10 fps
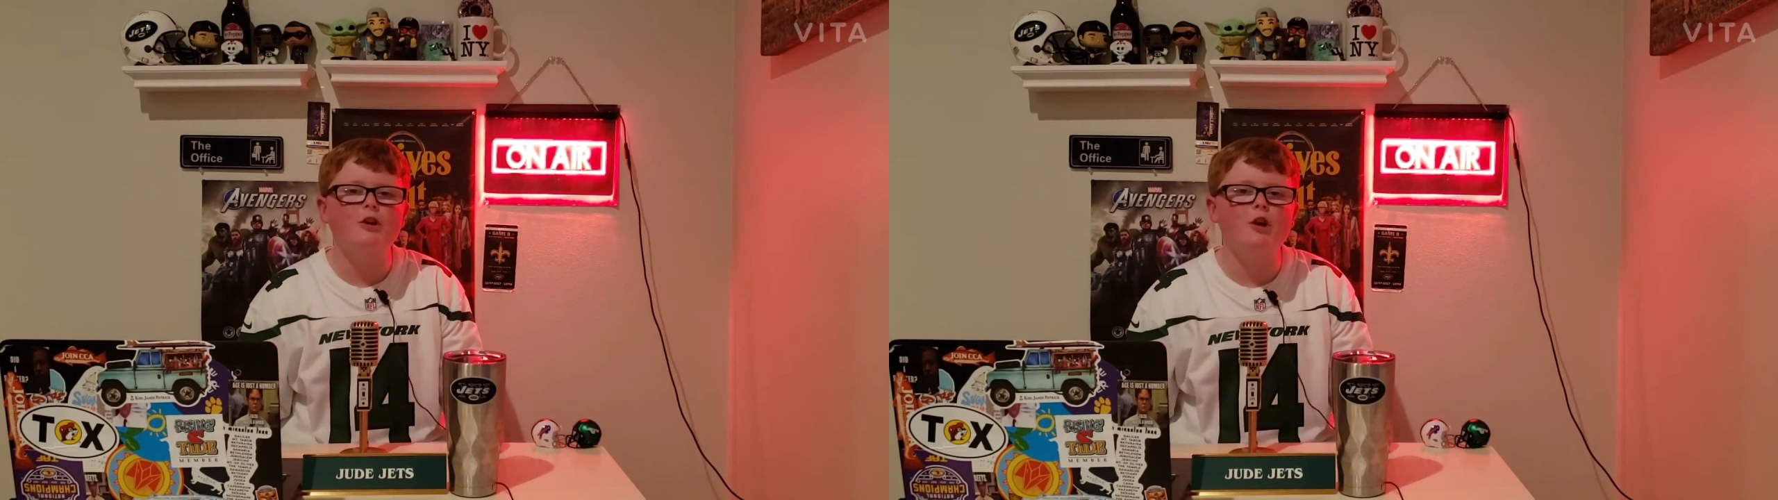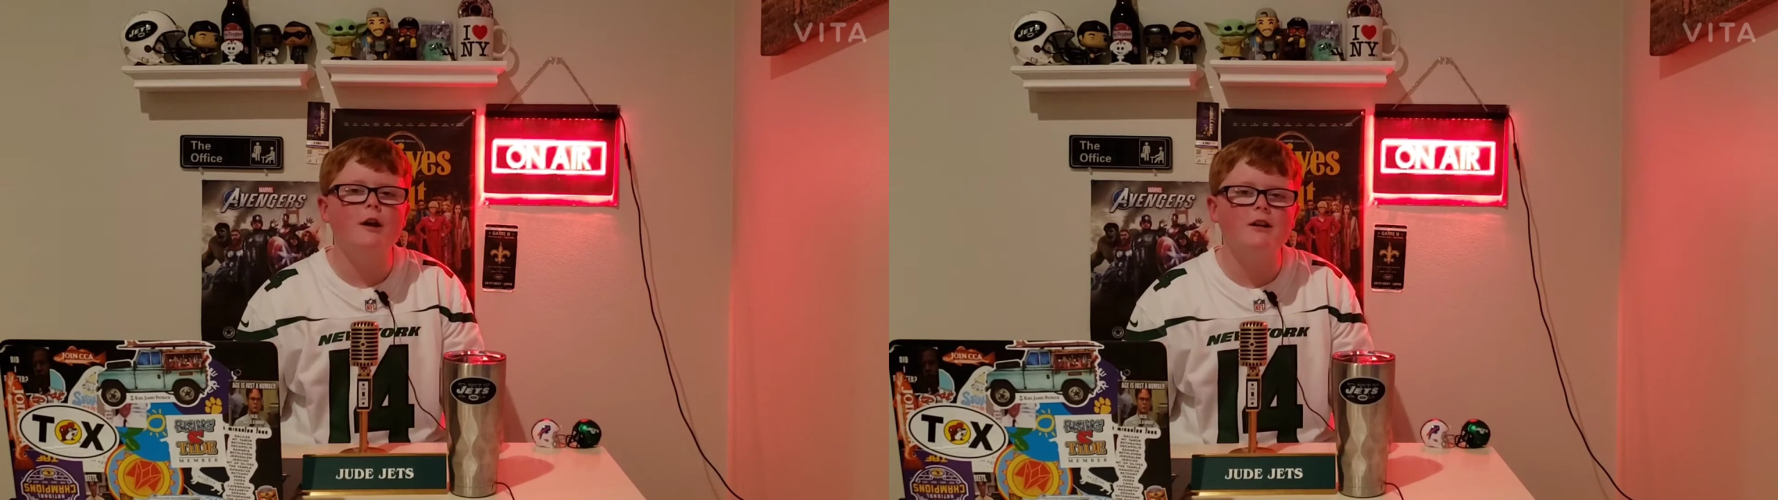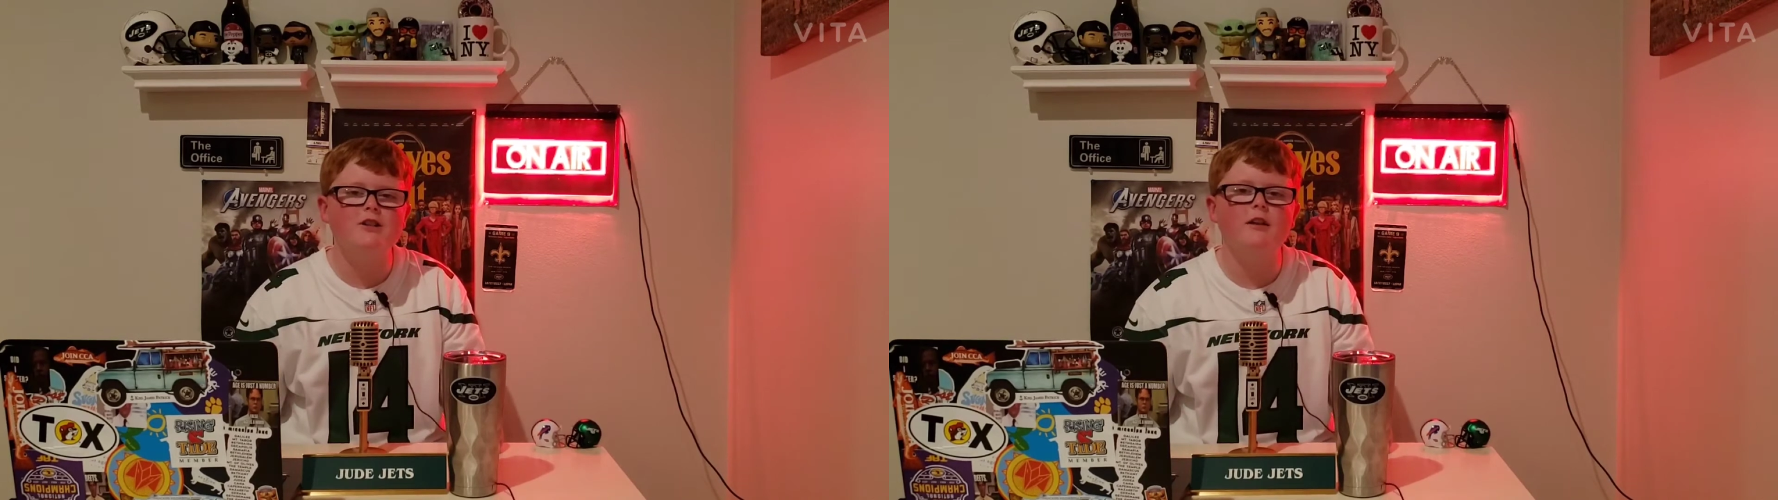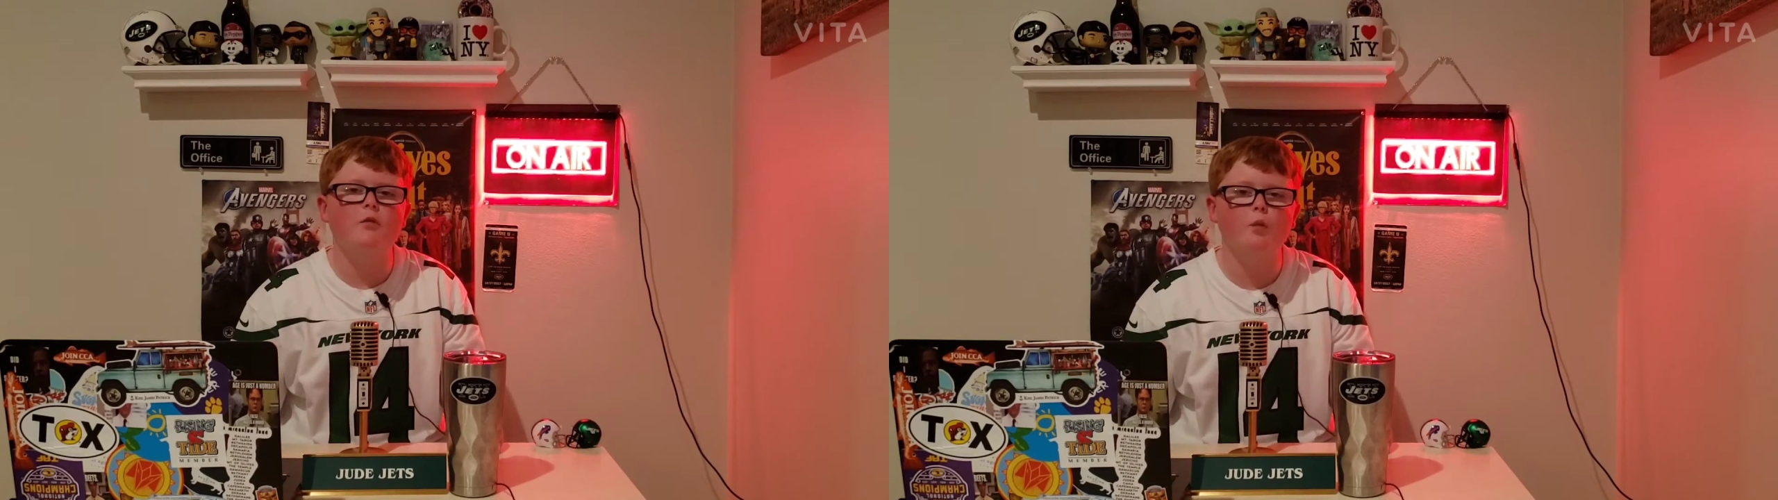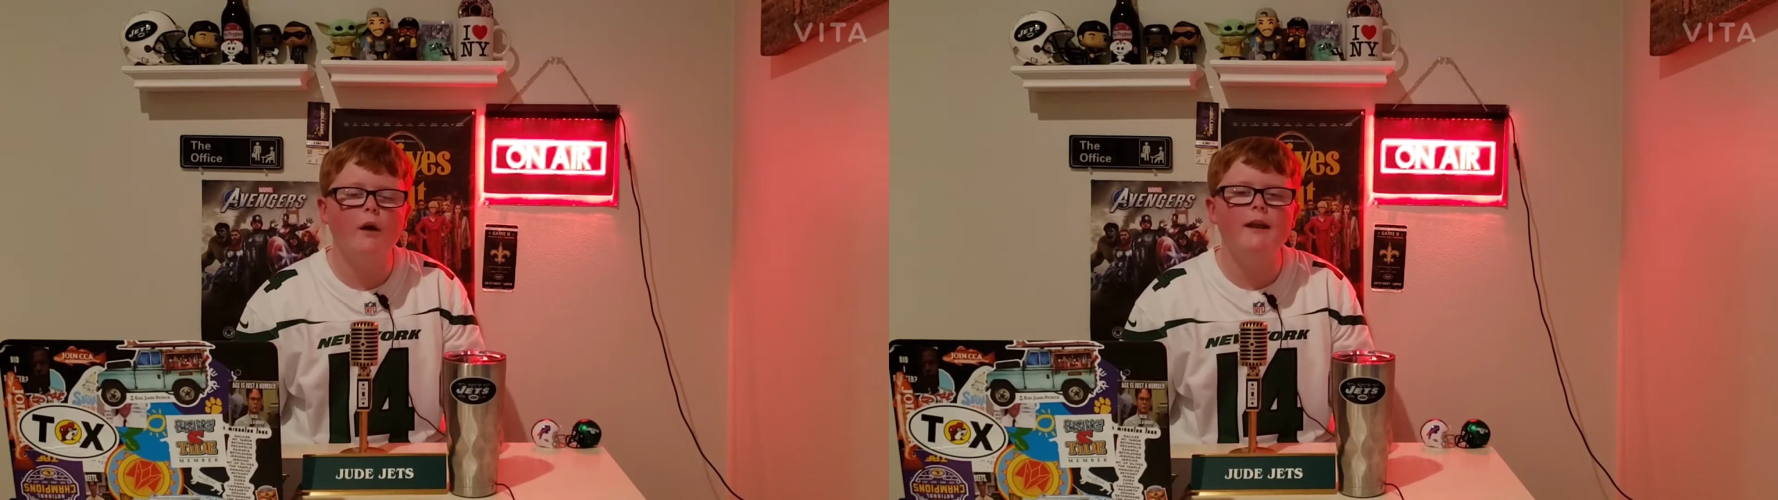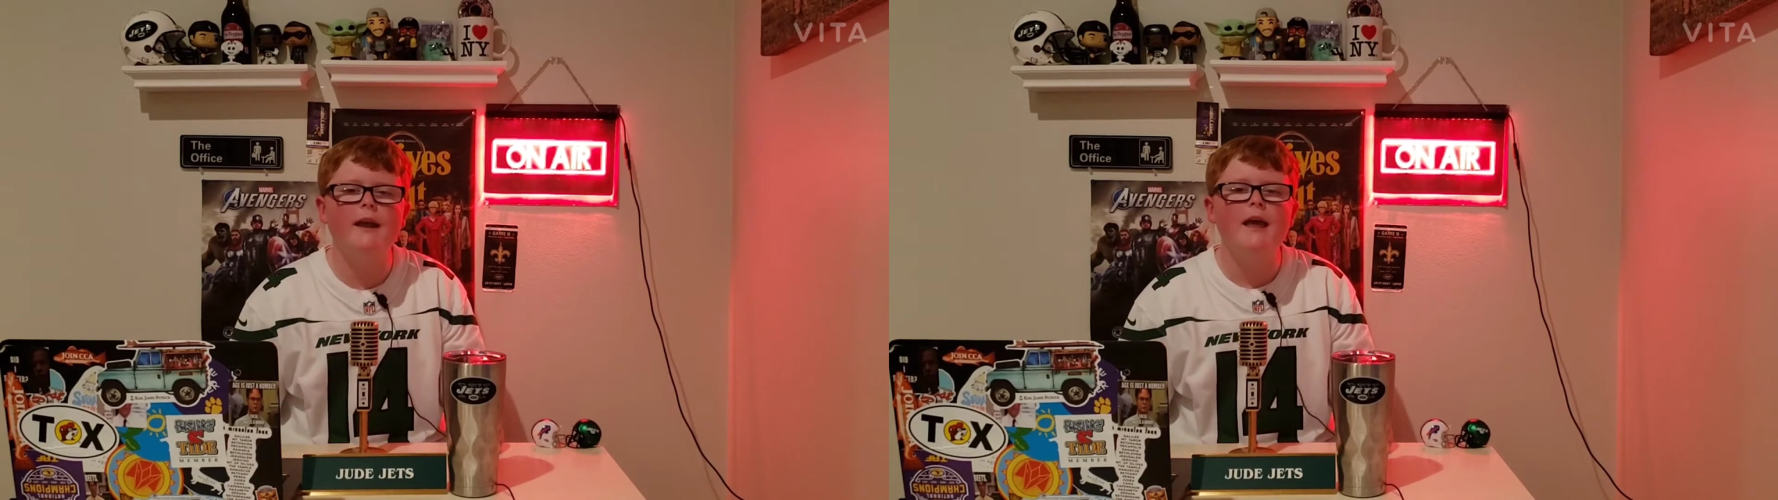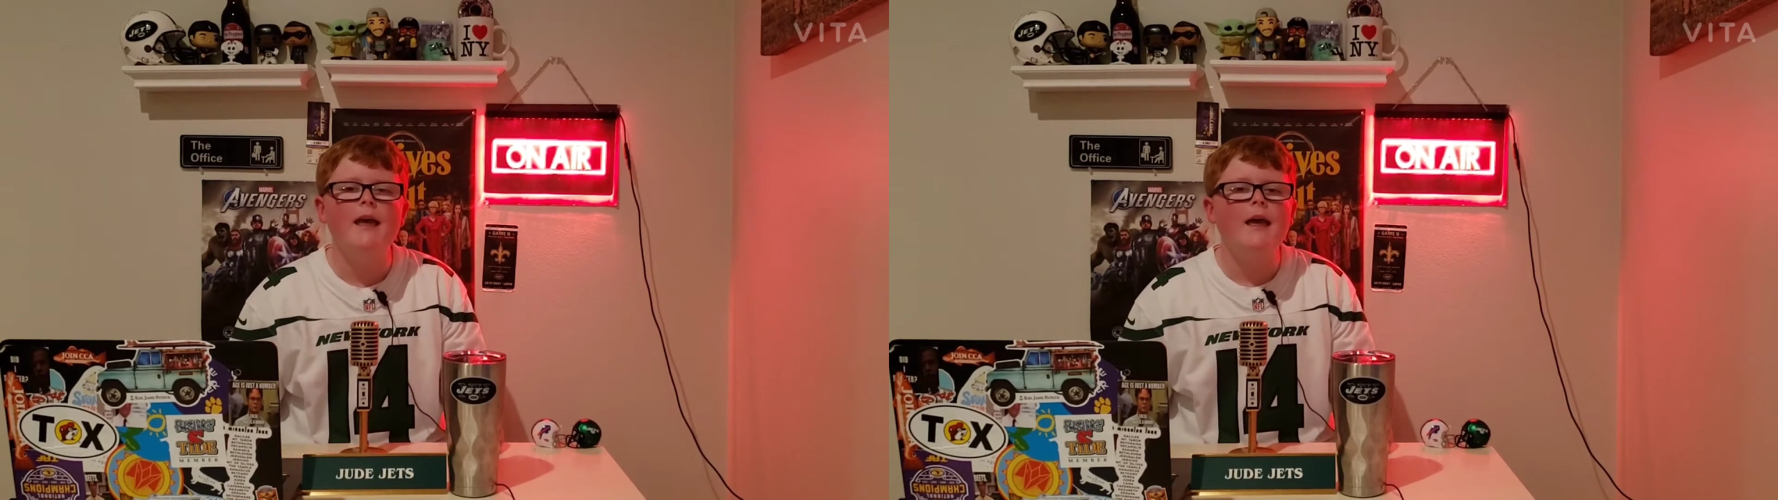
The New York Jets win